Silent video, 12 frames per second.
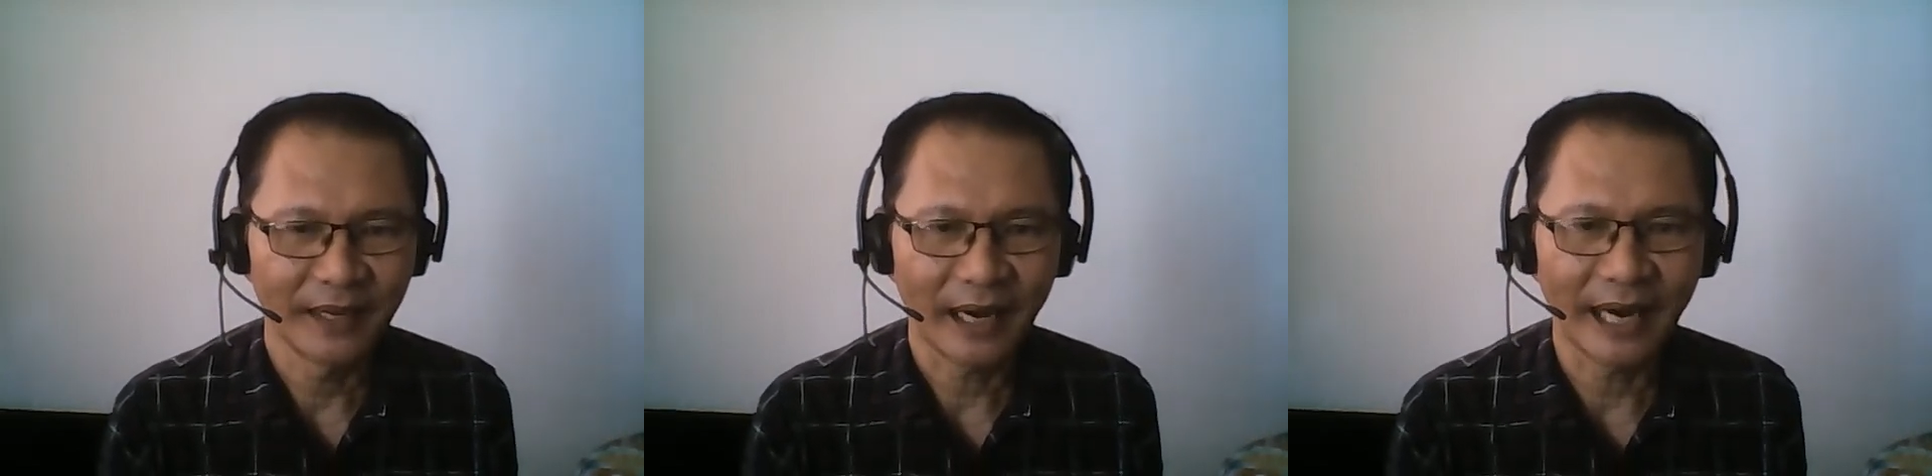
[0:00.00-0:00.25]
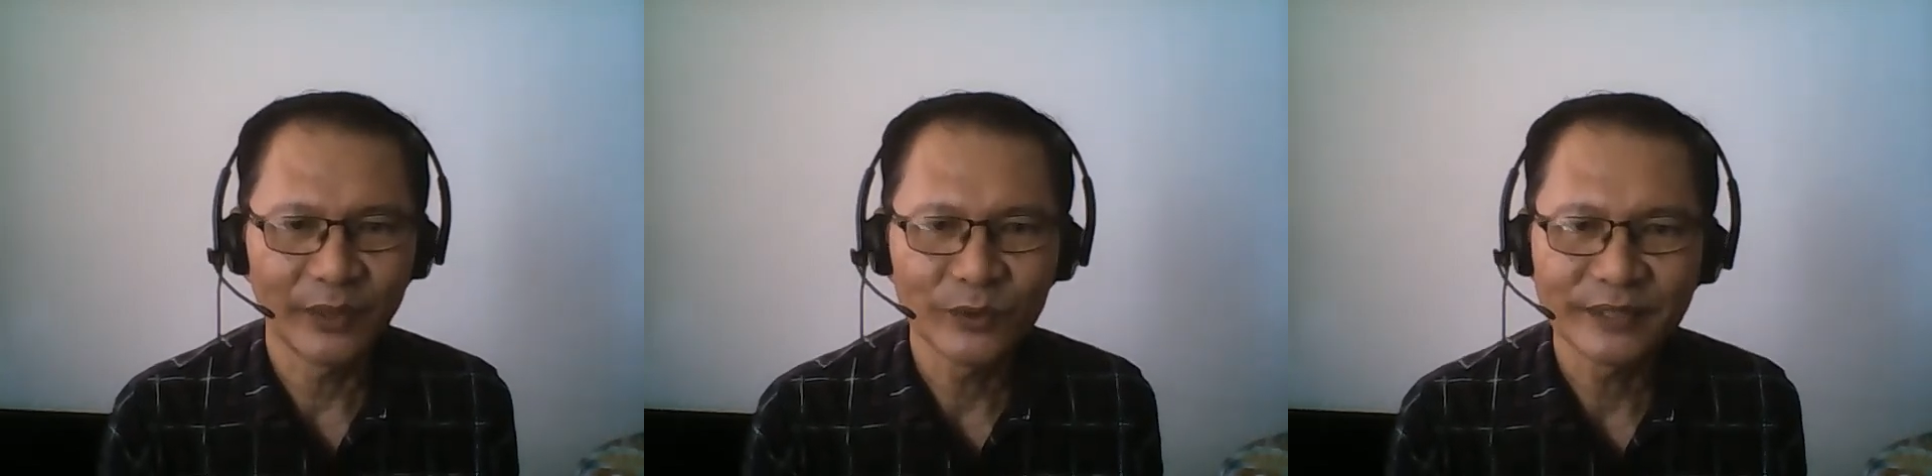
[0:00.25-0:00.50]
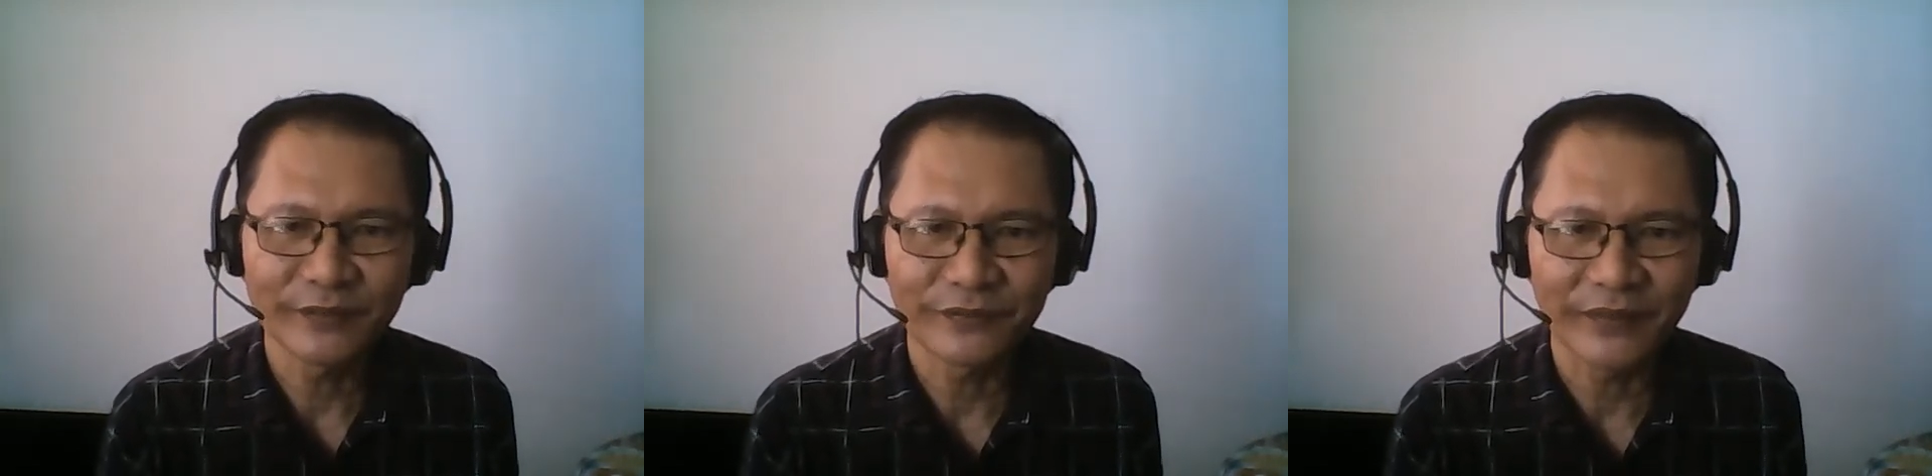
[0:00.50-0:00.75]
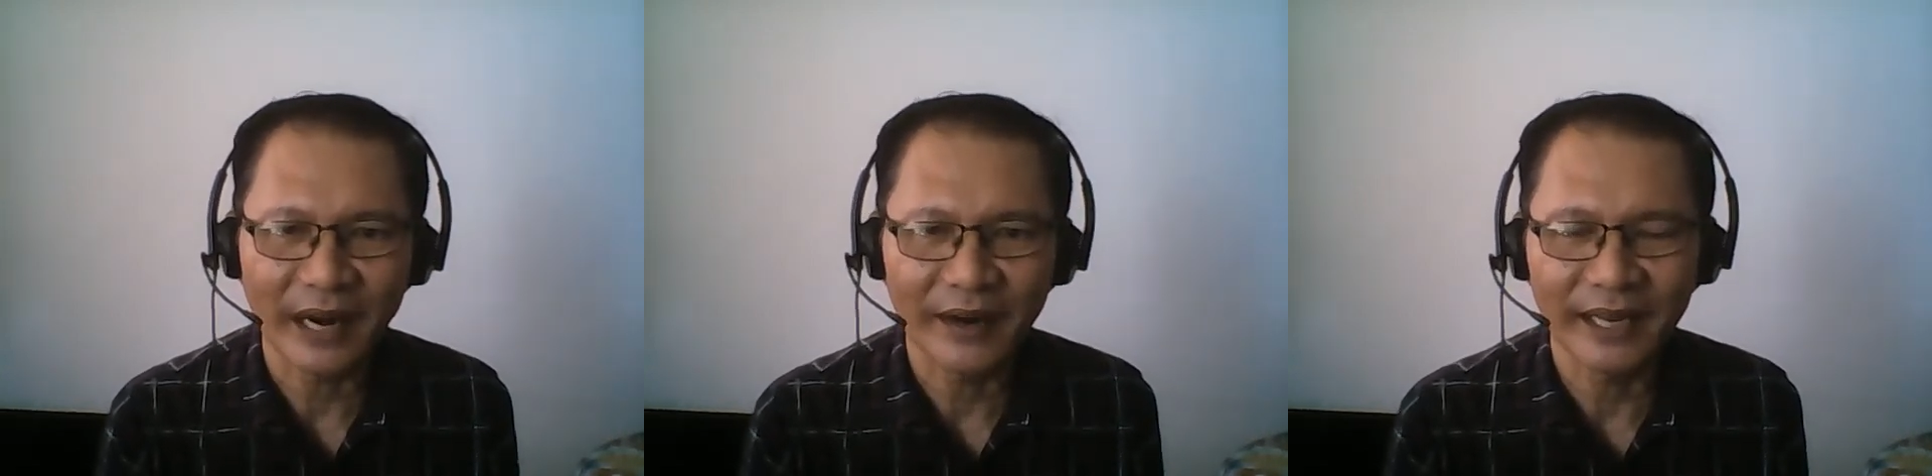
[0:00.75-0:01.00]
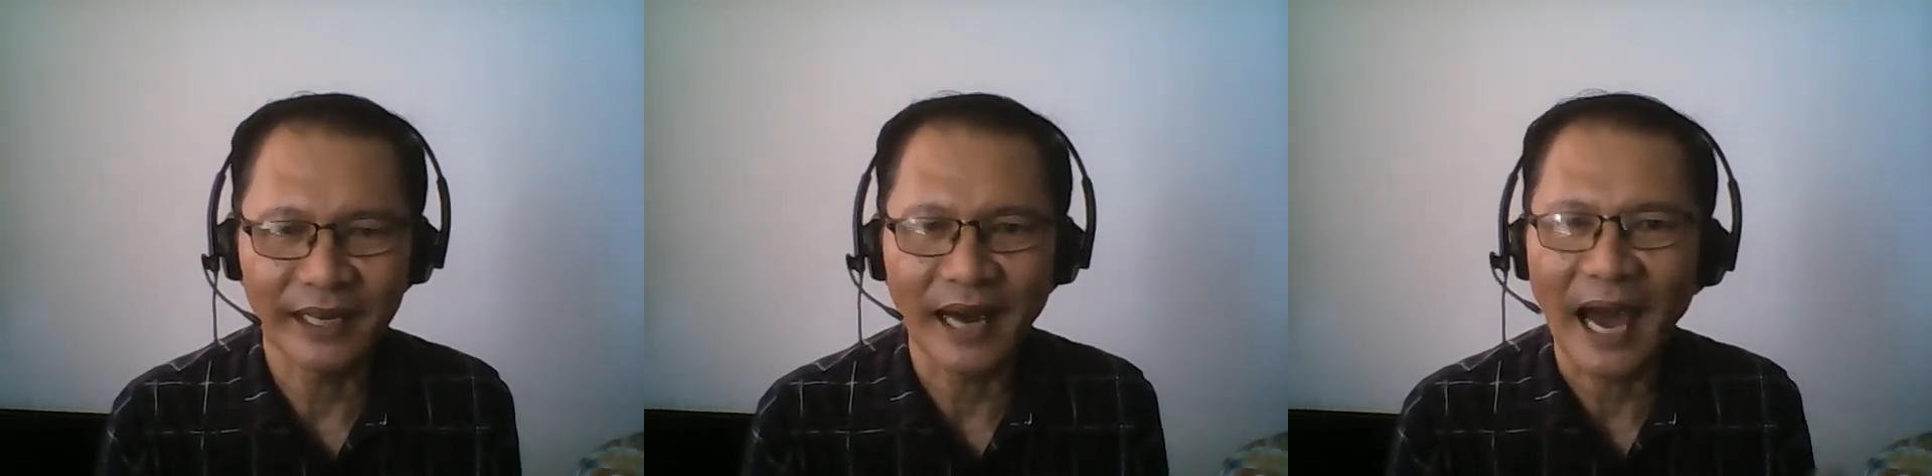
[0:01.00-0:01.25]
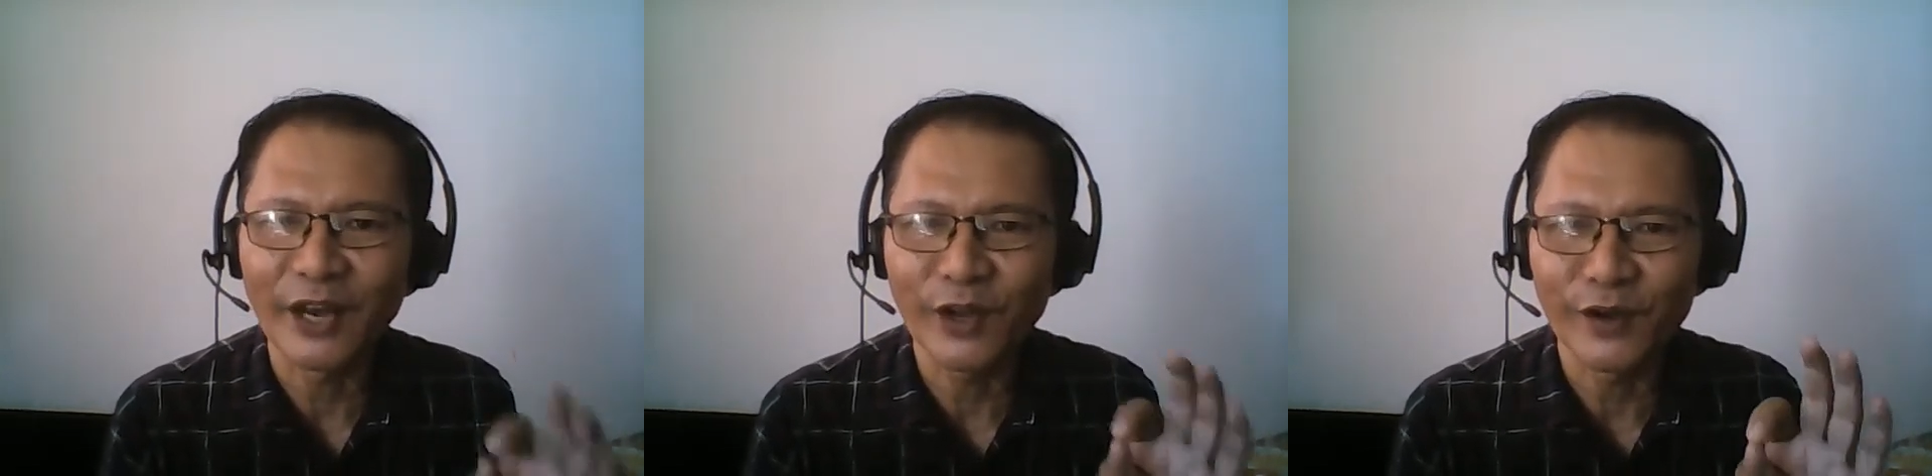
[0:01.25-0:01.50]
I use a very
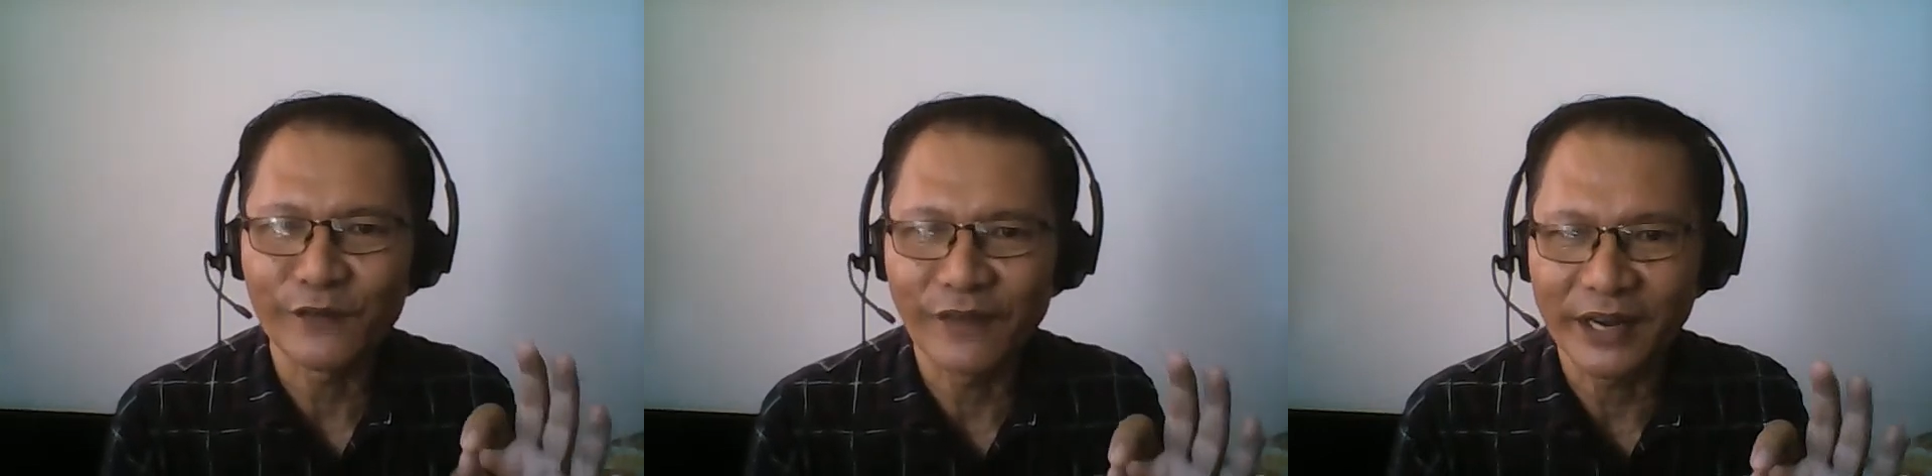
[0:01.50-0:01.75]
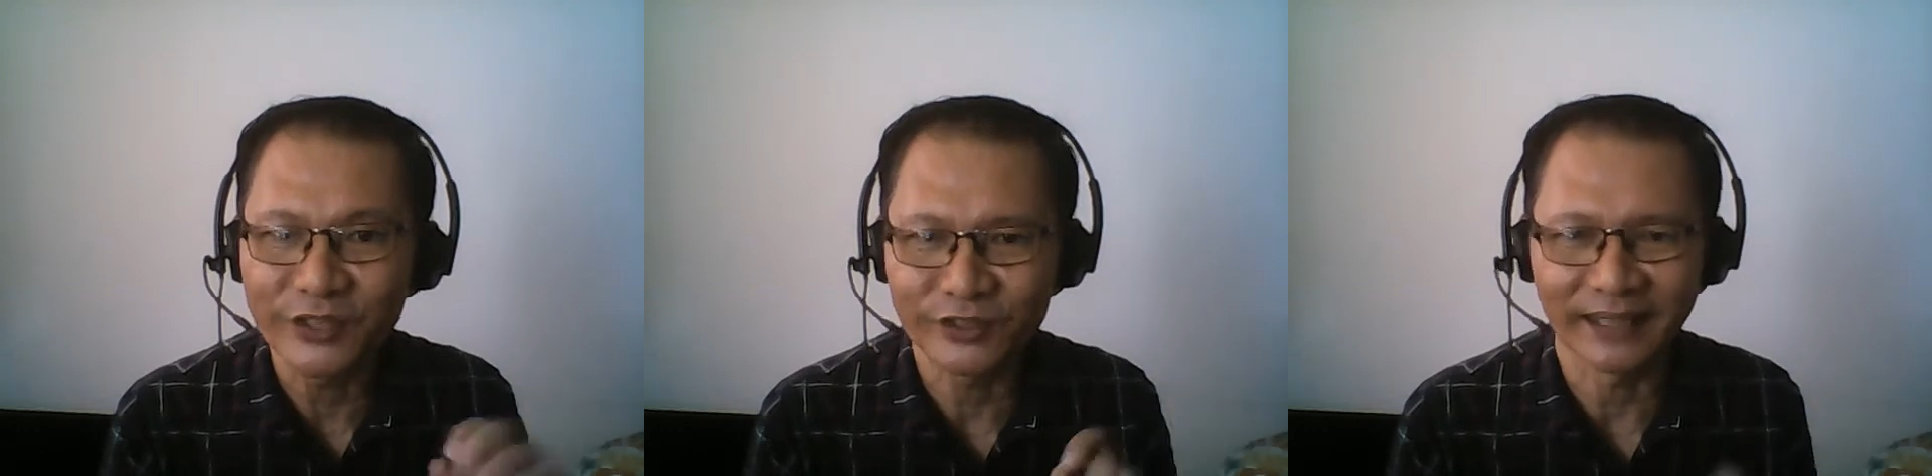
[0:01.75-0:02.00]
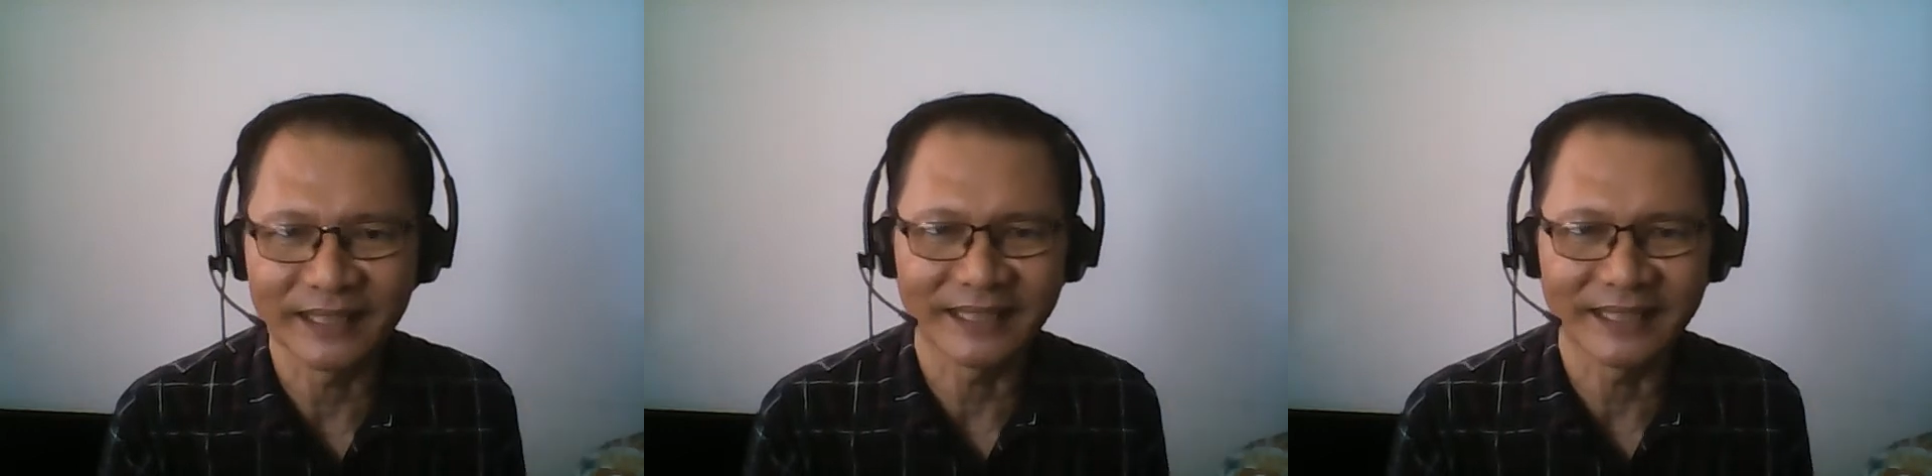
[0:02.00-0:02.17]
unconventional